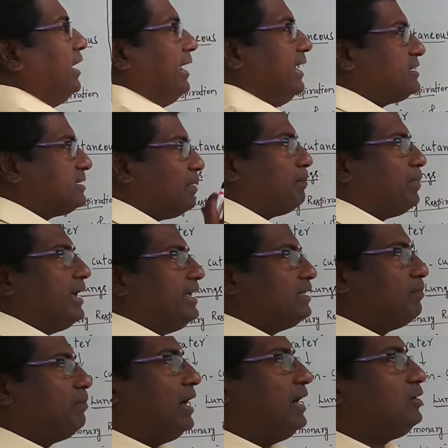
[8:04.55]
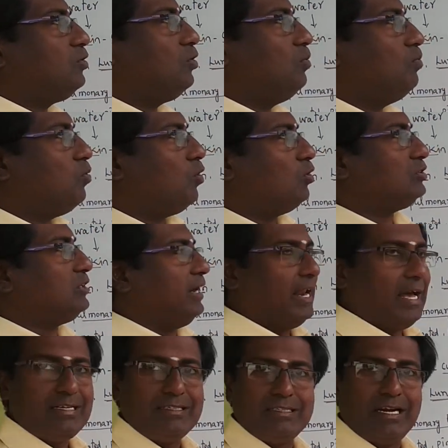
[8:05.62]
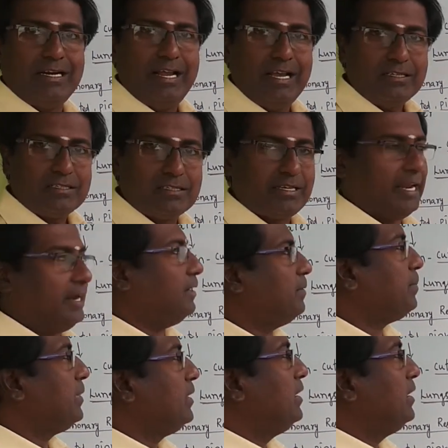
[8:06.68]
It supply the blood to both lungs and skin.